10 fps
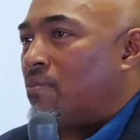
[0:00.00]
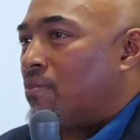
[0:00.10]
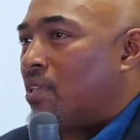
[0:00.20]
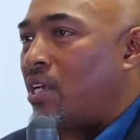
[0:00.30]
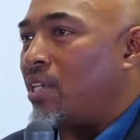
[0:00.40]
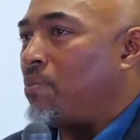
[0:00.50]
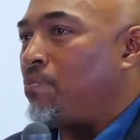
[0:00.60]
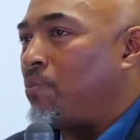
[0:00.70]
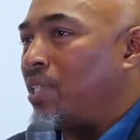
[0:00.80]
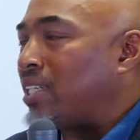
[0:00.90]
You know,
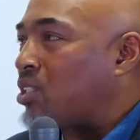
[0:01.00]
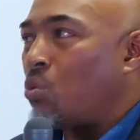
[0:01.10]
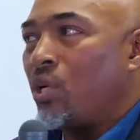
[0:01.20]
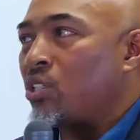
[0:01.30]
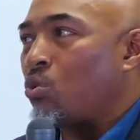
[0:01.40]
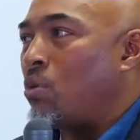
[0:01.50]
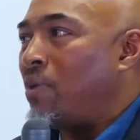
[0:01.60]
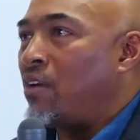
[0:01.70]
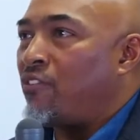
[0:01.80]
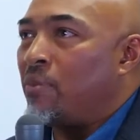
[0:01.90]
that's not what it's all
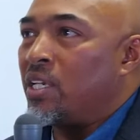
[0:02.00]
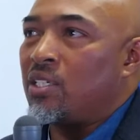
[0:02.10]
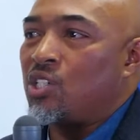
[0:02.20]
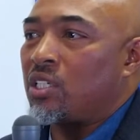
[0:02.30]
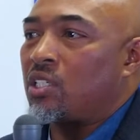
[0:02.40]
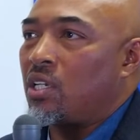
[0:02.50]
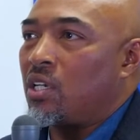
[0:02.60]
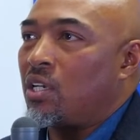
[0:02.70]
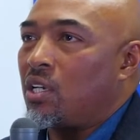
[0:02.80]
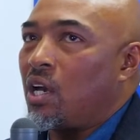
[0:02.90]
about. For me, it's just
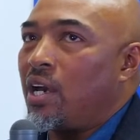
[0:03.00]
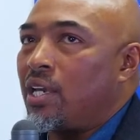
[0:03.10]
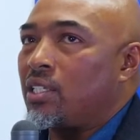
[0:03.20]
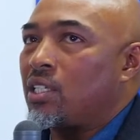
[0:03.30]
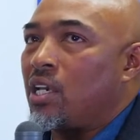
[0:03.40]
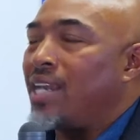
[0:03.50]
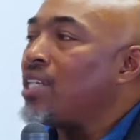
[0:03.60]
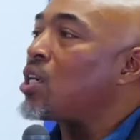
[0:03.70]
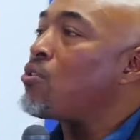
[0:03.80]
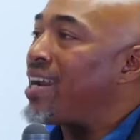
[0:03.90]
to
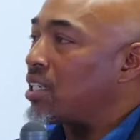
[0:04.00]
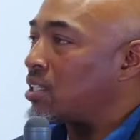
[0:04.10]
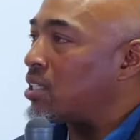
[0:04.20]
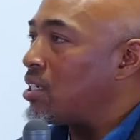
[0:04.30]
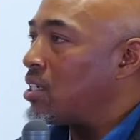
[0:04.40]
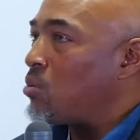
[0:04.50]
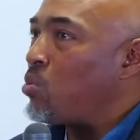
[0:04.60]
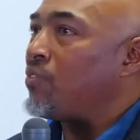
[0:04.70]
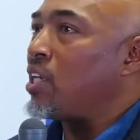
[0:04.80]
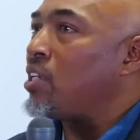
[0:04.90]
interact
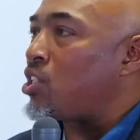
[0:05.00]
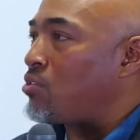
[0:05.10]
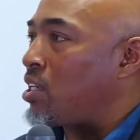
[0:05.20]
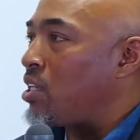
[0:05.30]
with the industry